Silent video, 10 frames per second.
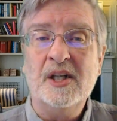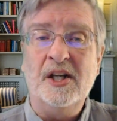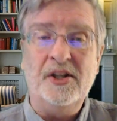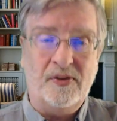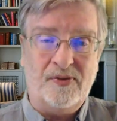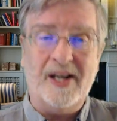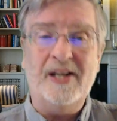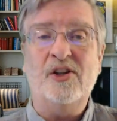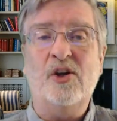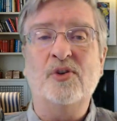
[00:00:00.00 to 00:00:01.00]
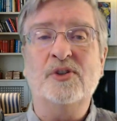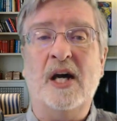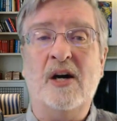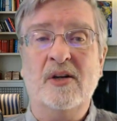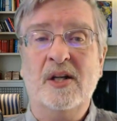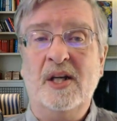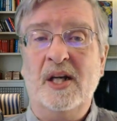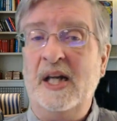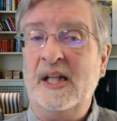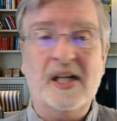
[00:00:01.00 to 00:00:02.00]
And you find those out,
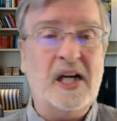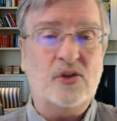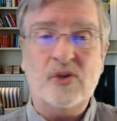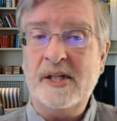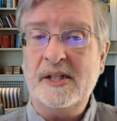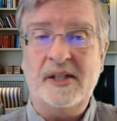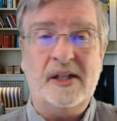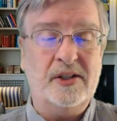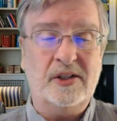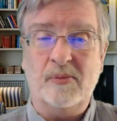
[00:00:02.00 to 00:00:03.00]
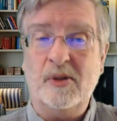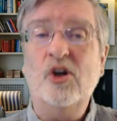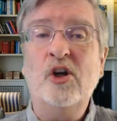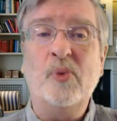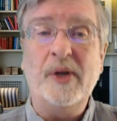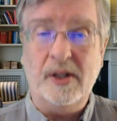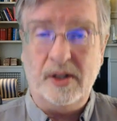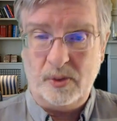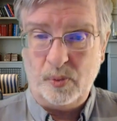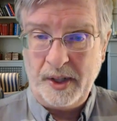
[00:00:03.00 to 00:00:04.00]
and they're not trying to tell you something. They're
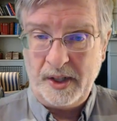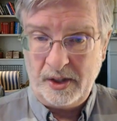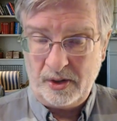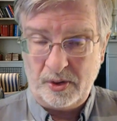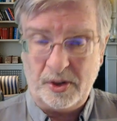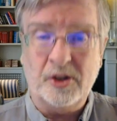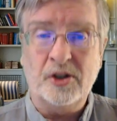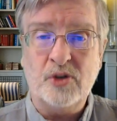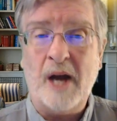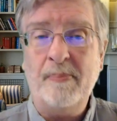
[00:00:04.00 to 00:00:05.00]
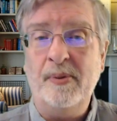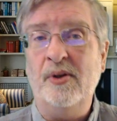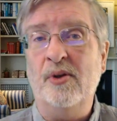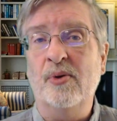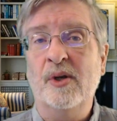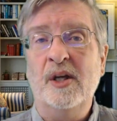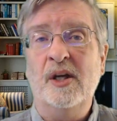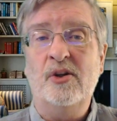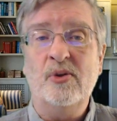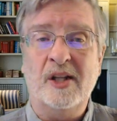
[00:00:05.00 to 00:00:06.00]
hoodwinking winking you. They're trapping you
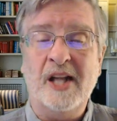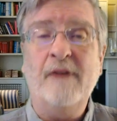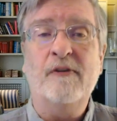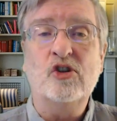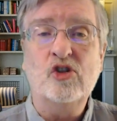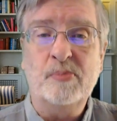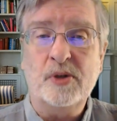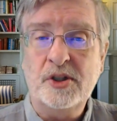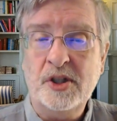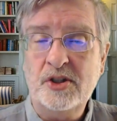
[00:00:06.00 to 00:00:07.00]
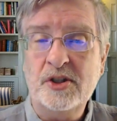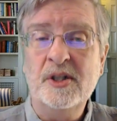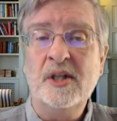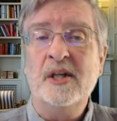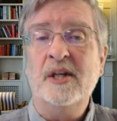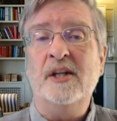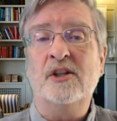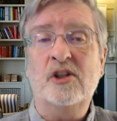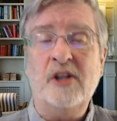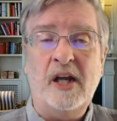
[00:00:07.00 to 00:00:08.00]
into a life of superstition and
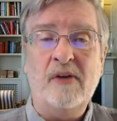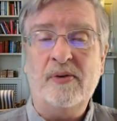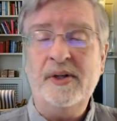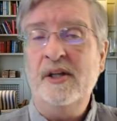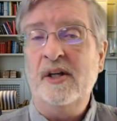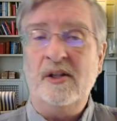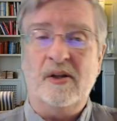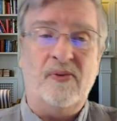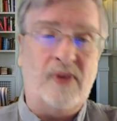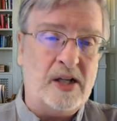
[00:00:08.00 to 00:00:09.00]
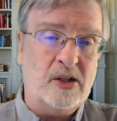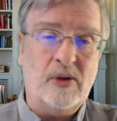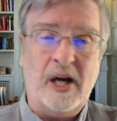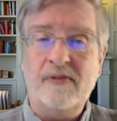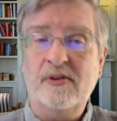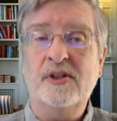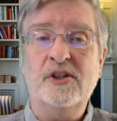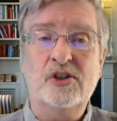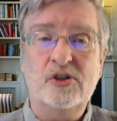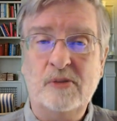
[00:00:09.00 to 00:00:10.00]
slavery to follow after
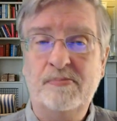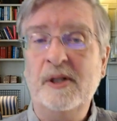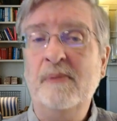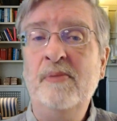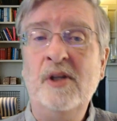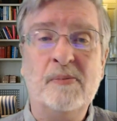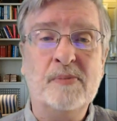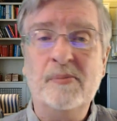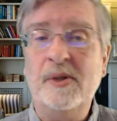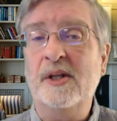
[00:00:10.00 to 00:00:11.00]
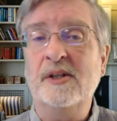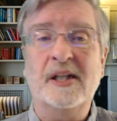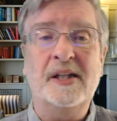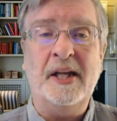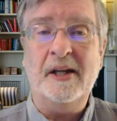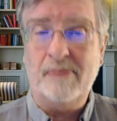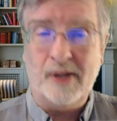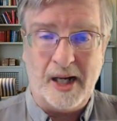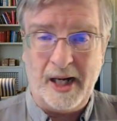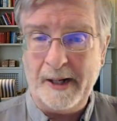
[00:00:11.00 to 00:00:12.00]
these stupid number meanings that they
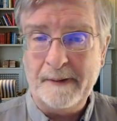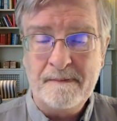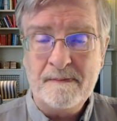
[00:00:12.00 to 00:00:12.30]
apply.